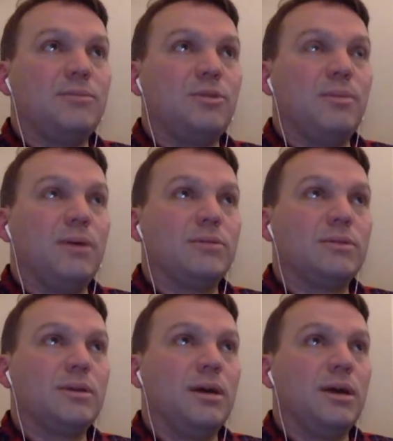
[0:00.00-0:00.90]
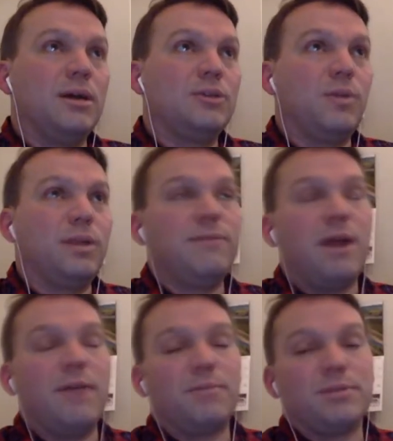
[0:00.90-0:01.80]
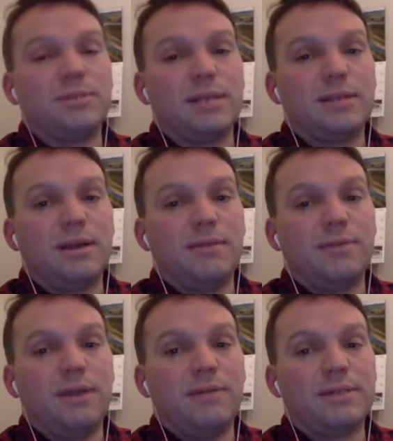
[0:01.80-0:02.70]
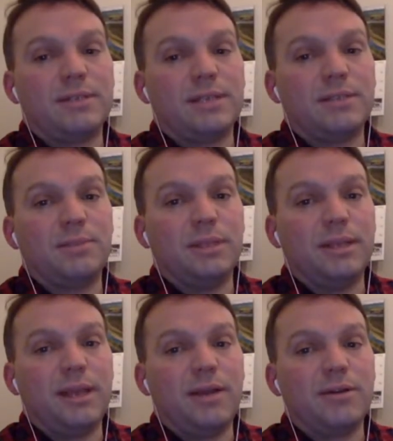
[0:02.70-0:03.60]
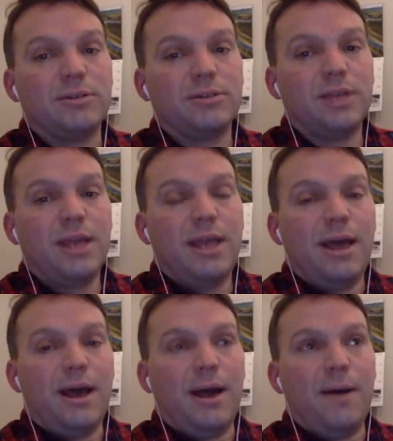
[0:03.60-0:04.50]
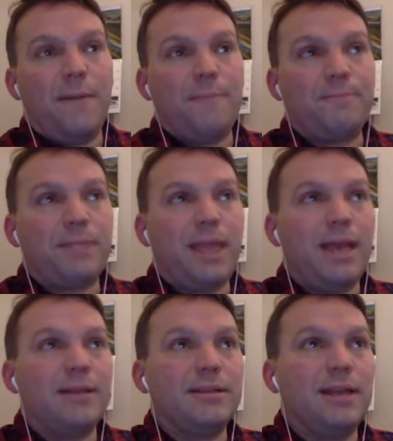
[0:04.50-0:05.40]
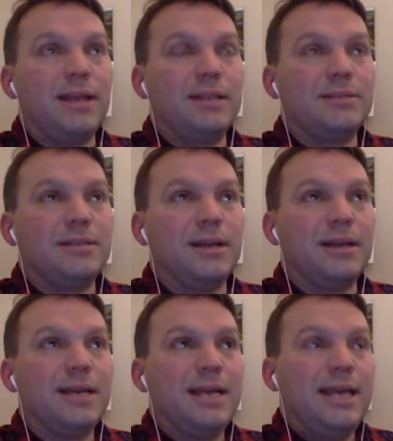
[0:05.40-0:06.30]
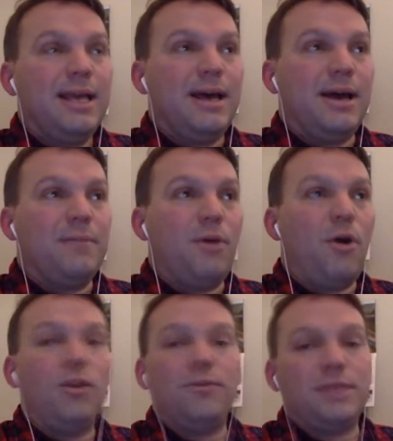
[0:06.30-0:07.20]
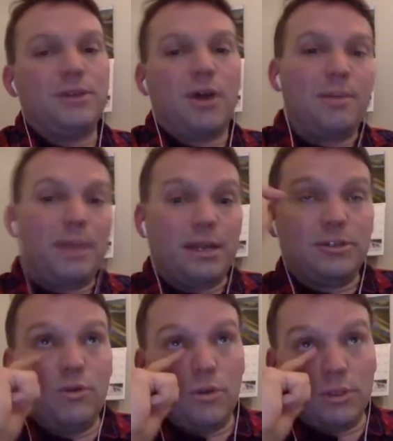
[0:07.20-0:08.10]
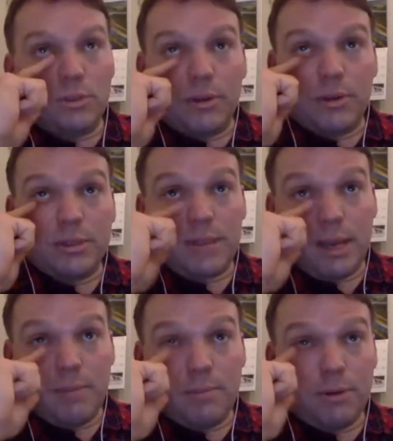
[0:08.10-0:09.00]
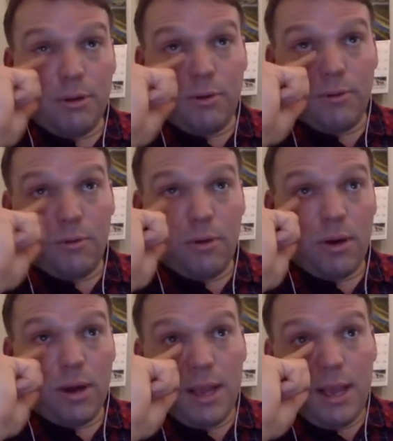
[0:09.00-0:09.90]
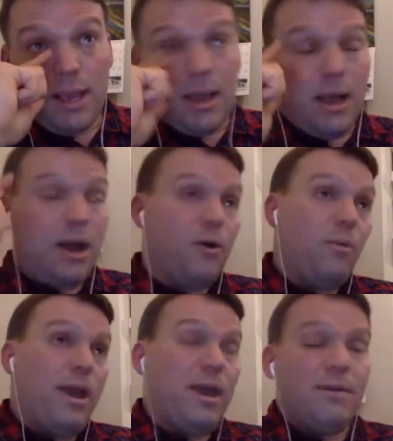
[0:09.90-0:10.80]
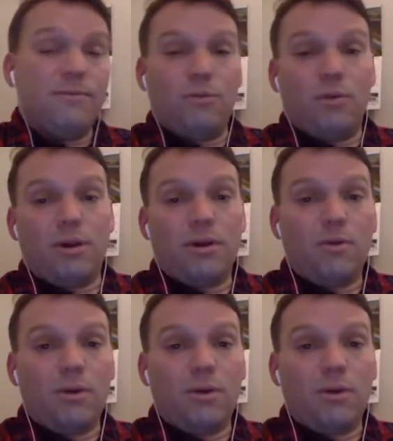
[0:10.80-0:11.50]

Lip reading: up to about 25% of accessibility errors. And it's all of these automated tools, whether it's SiteImprove or Wave or